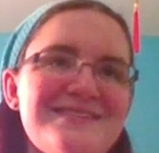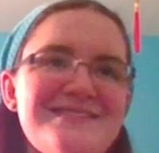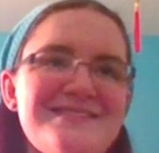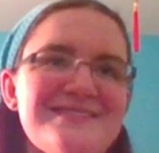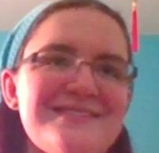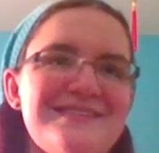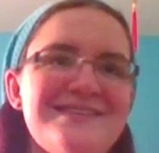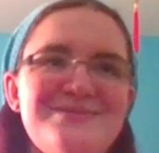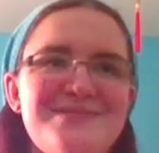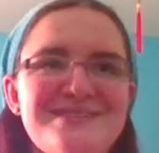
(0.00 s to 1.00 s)
Screw
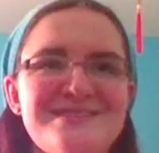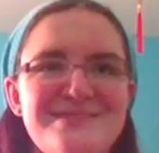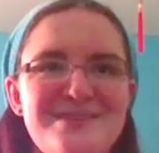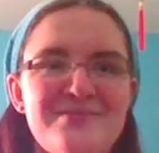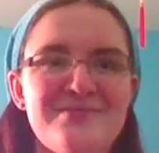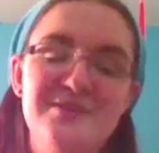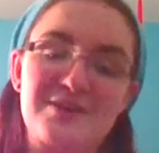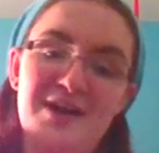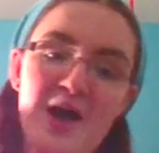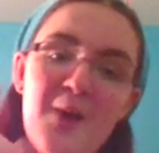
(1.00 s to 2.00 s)
you, Punxsutawney Phil.
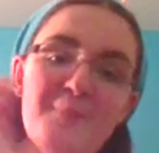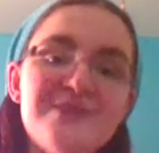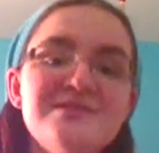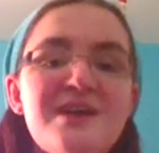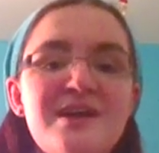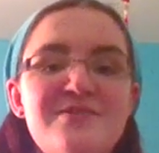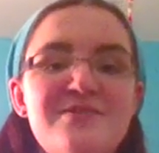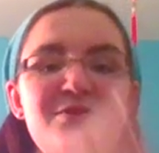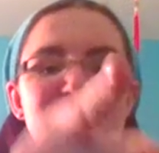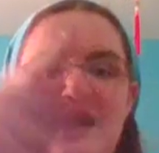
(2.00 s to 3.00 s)
Punxsutawney
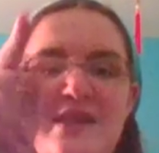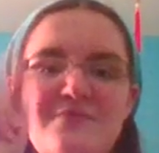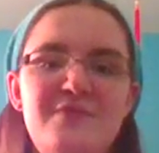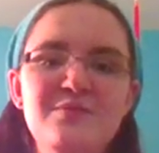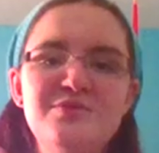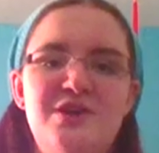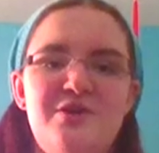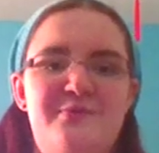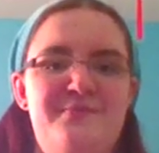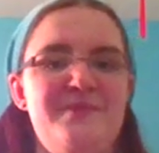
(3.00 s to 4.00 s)
Phil was at the farm show.
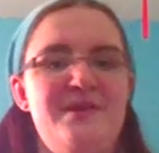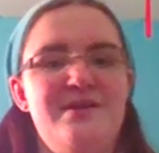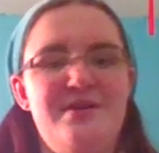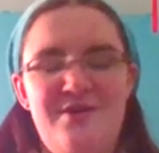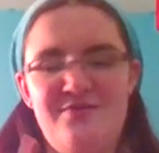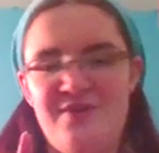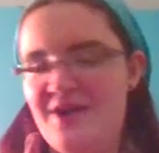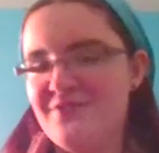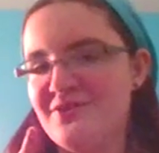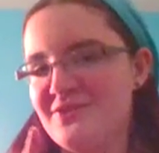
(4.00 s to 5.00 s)
If you
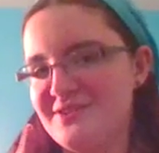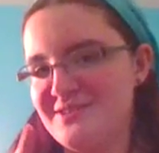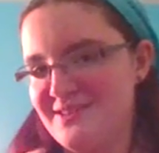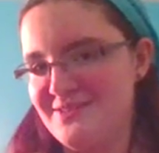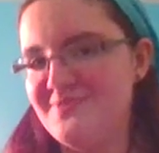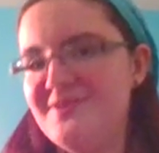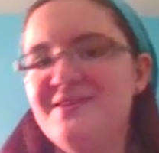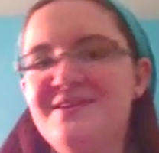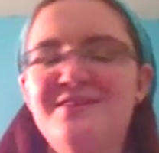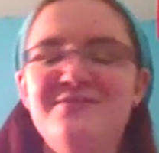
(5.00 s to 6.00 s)
haven't already seen the vi-
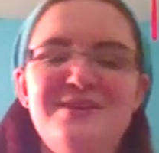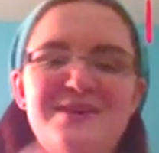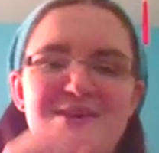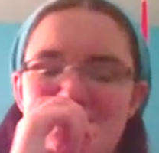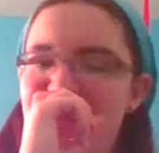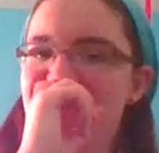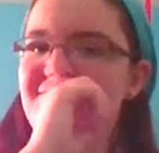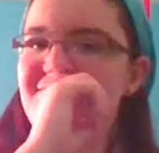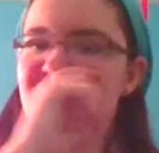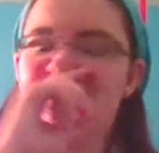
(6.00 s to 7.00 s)
the video, the
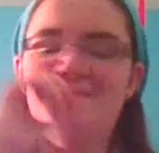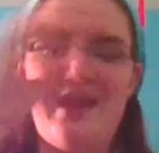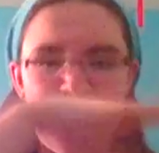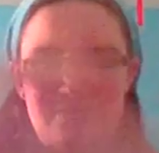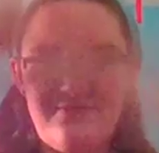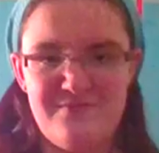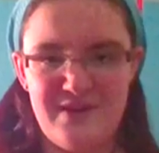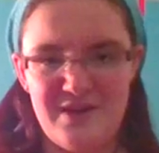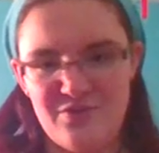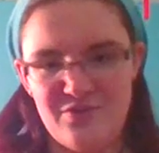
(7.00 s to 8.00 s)
any
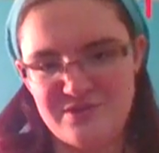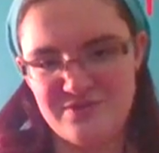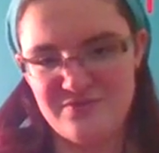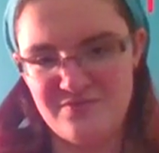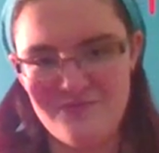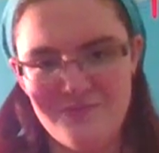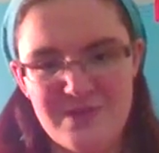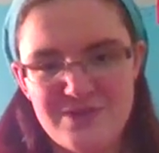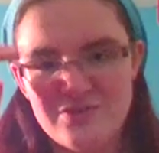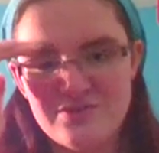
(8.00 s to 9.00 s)
videos and
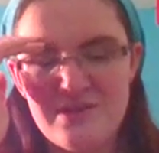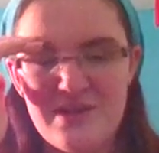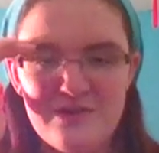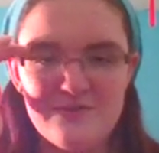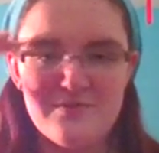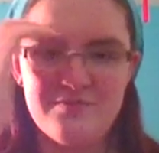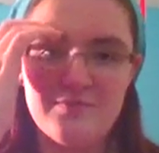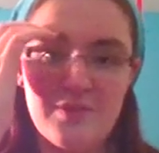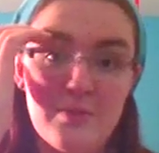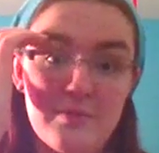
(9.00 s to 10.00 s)
pictures that I've
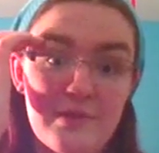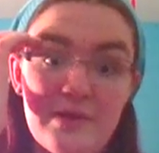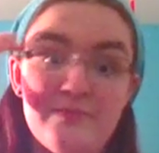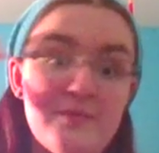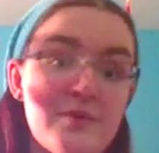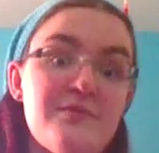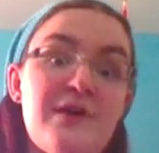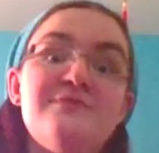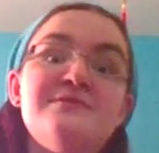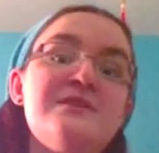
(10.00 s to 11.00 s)
probably you
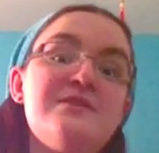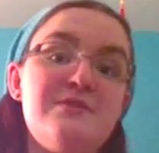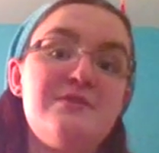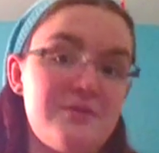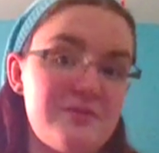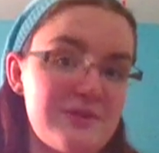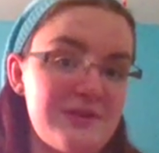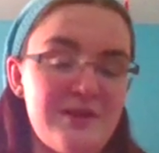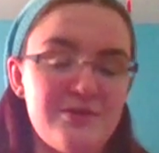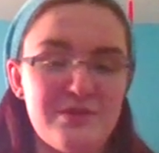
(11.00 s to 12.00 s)
have seen on
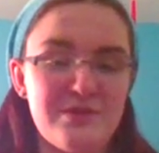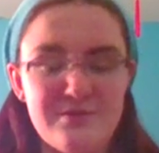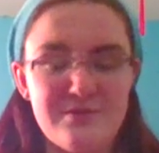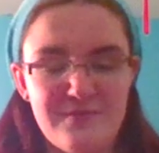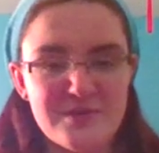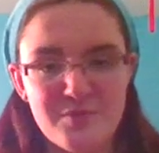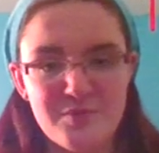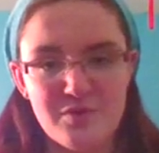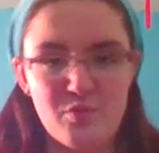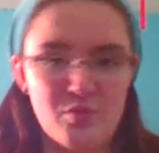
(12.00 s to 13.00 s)
the internet, Facebook,
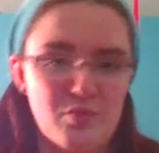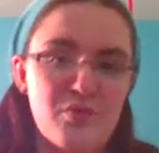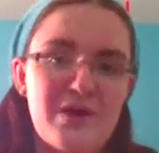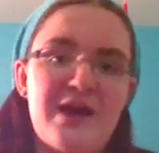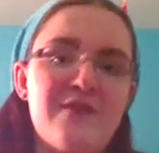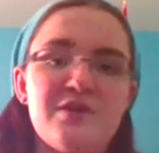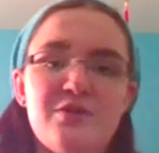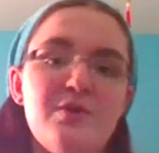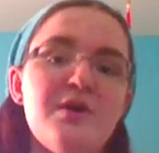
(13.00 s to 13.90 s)
what have you.